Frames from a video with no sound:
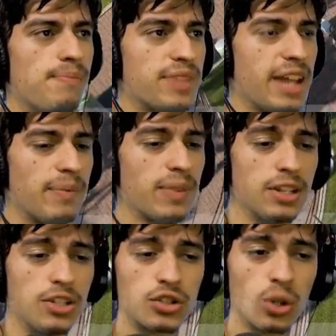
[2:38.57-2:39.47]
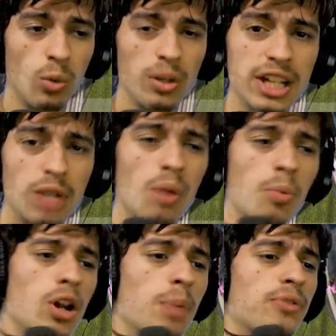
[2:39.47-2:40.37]
Yeah. So one thing I want to
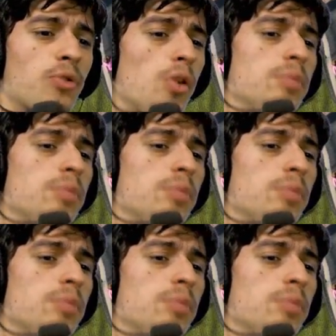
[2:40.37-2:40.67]
point out before we